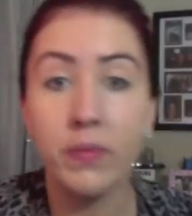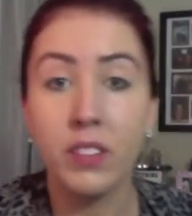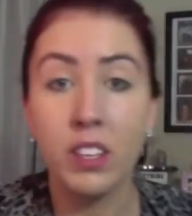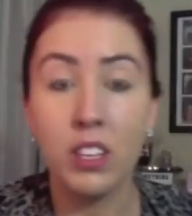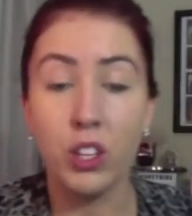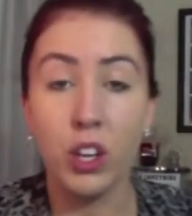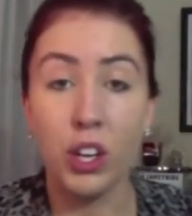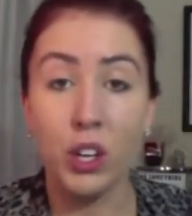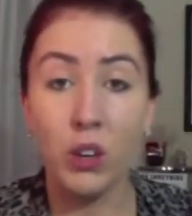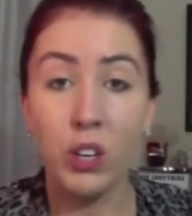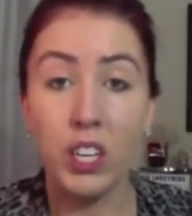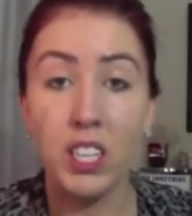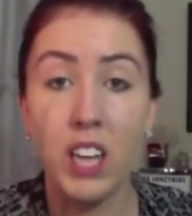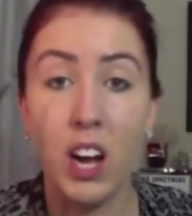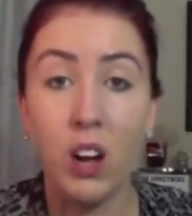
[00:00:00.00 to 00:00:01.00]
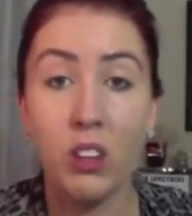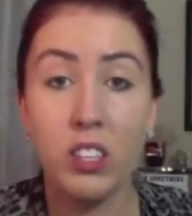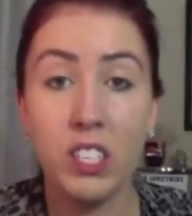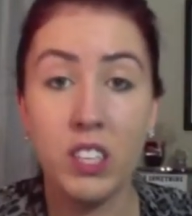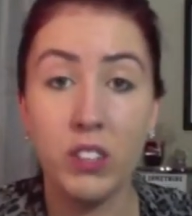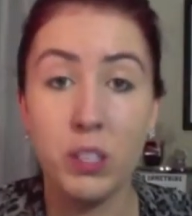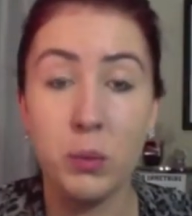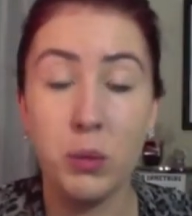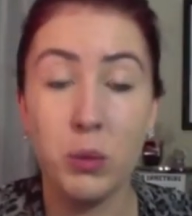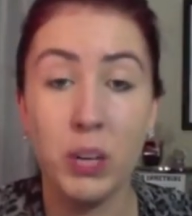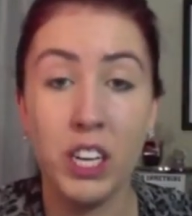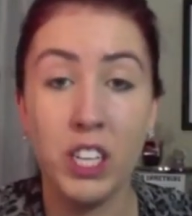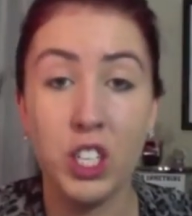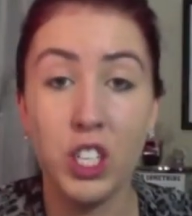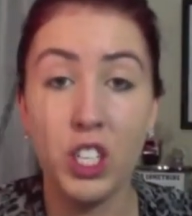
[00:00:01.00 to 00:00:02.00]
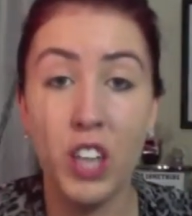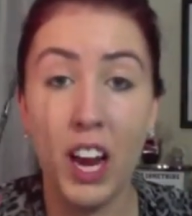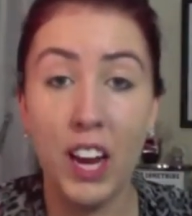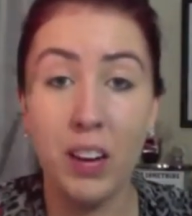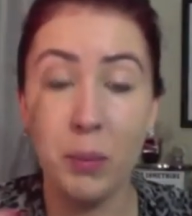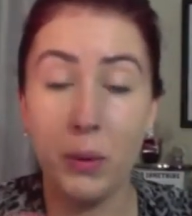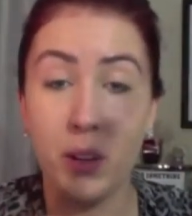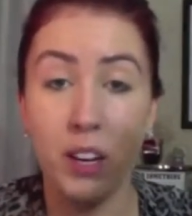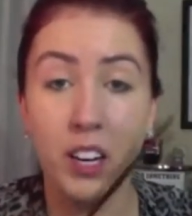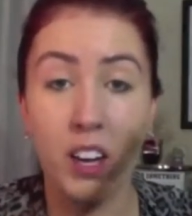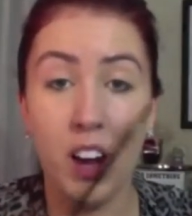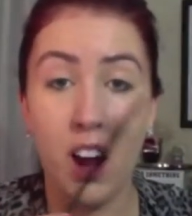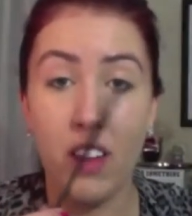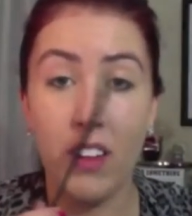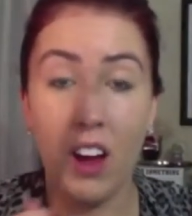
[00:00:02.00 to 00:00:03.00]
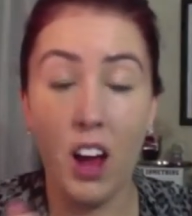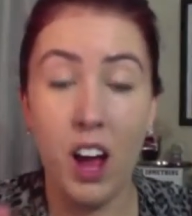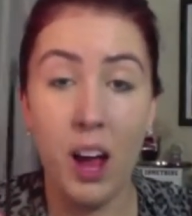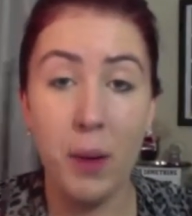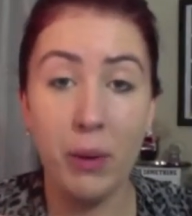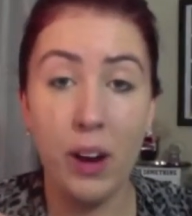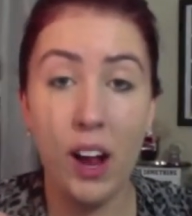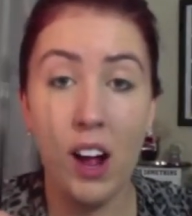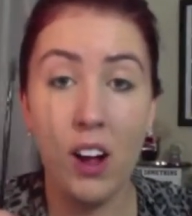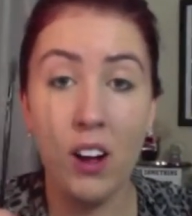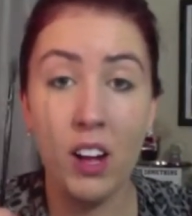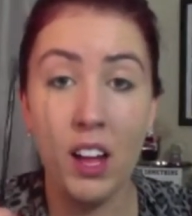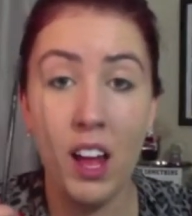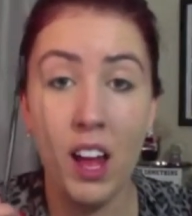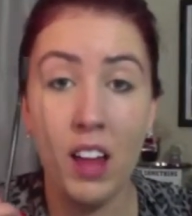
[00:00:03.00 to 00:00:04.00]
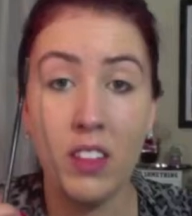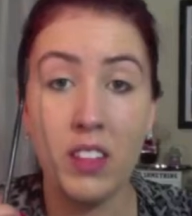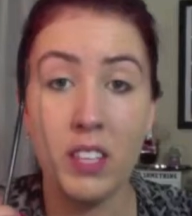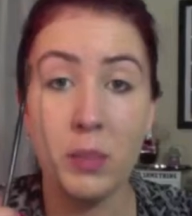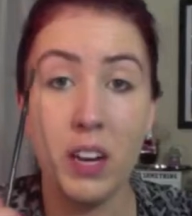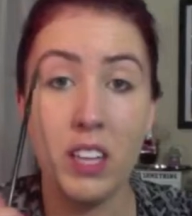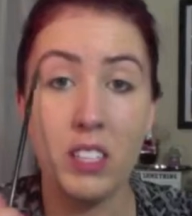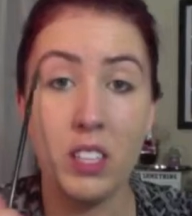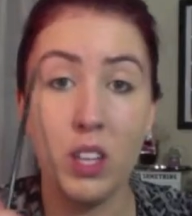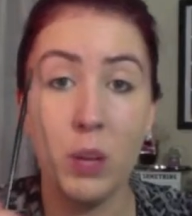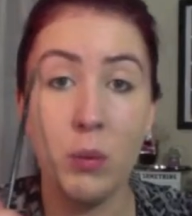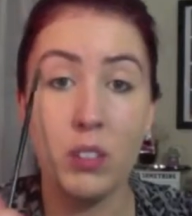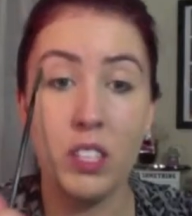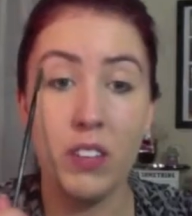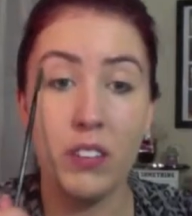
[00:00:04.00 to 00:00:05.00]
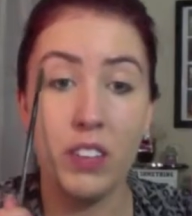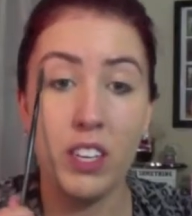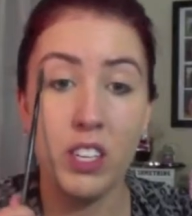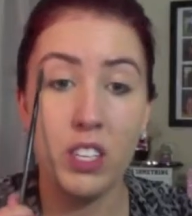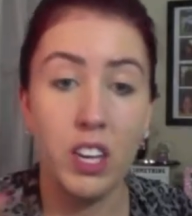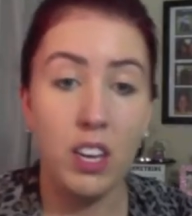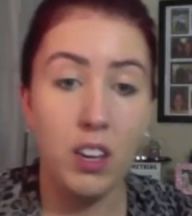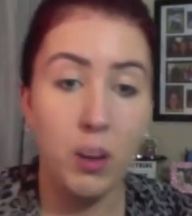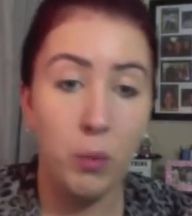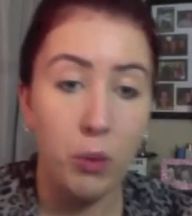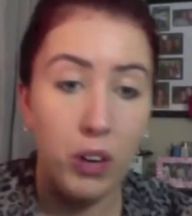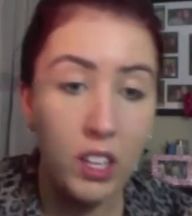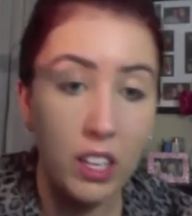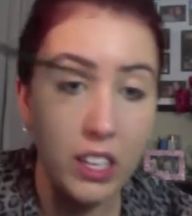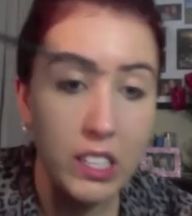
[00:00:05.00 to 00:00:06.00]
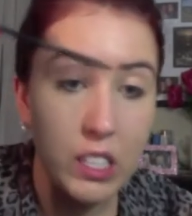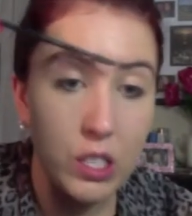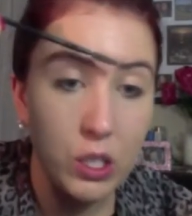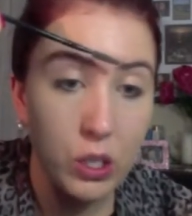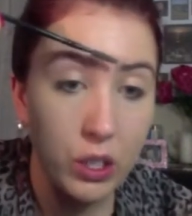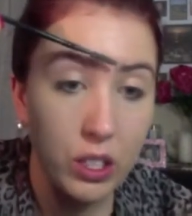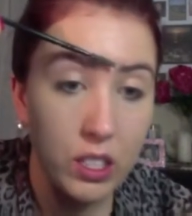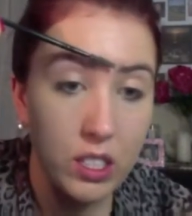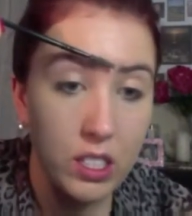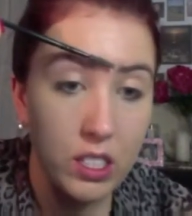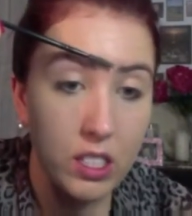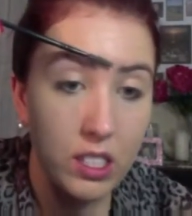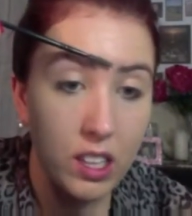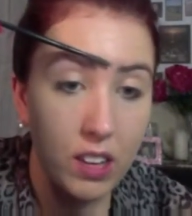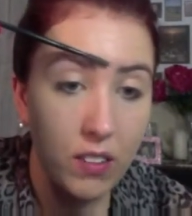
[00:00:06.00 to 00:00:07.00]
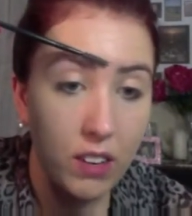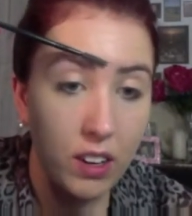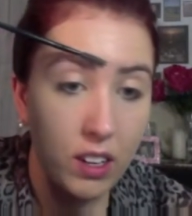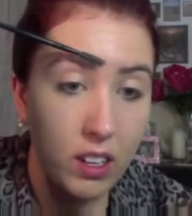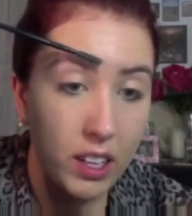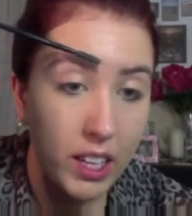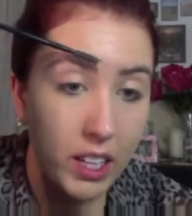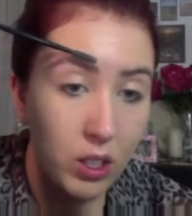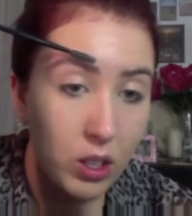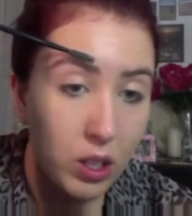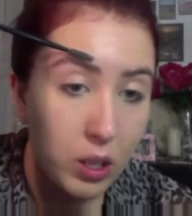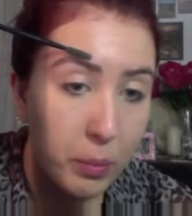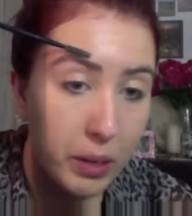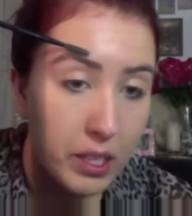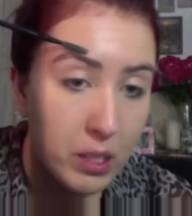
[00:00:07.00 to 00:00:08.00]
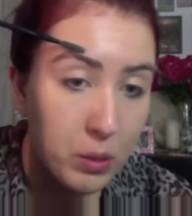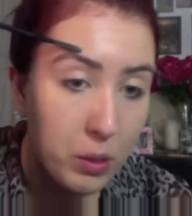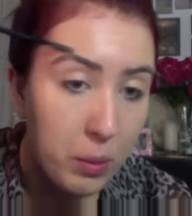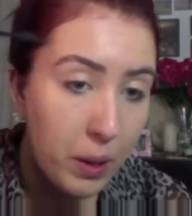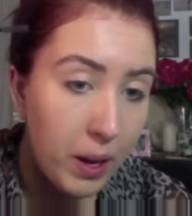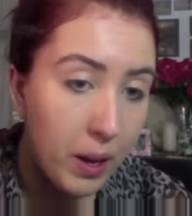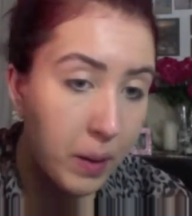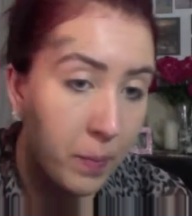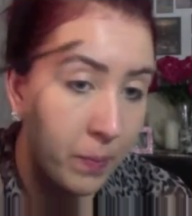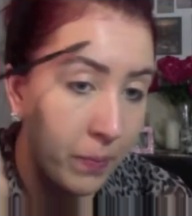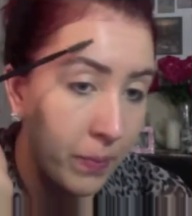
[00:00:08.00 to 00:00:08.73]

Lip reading: So you can already tell the difference between shape in either eyebrow. This one has a lot more definition, and what I'd like to do is just give it a clean look by sweeping